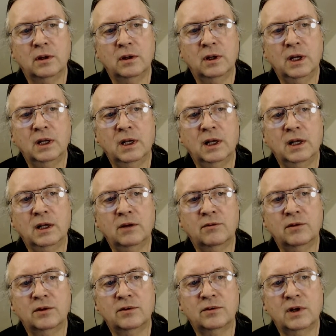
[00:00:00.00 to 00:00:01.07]
and then give
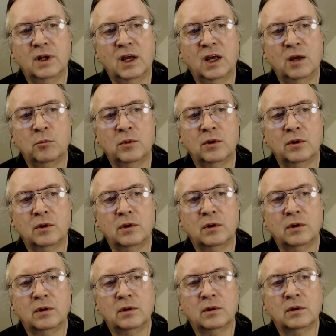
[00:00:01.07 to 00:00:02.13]
this a name
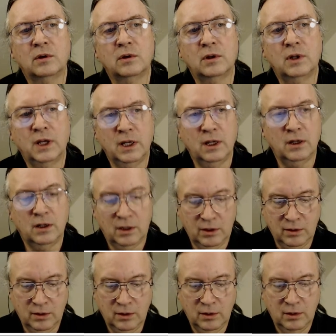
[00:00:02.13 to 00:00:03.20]
like
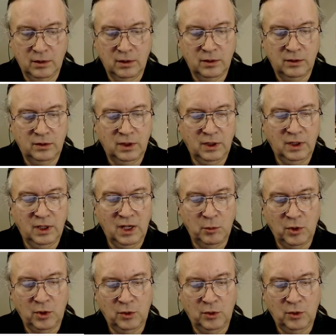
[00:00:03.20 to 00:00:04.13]
scene demo,